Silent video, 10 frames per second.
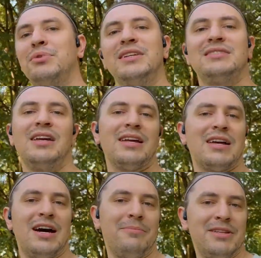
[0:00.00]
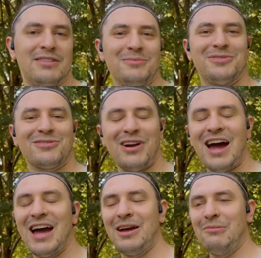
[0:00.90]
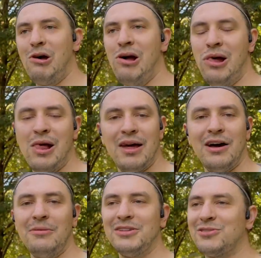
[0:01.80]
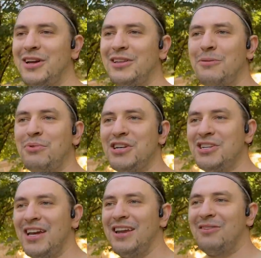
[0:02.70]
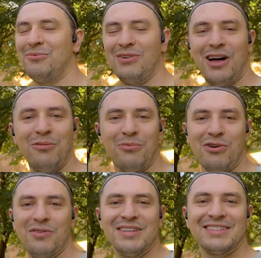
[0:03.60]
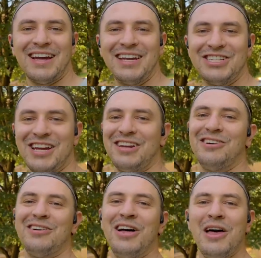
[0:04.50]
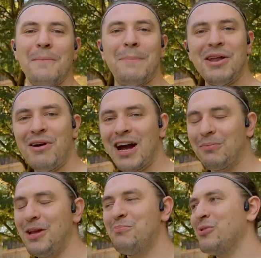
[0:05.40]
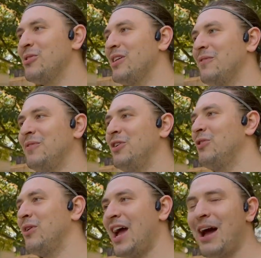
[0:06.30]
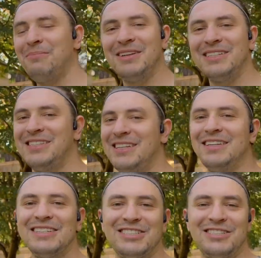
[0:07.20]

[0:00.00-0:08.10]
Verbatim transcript: please like, comment, subscribe. Um, it's greatly appreciated and help grow this tiny channel. Bedrock people, if you happen to see this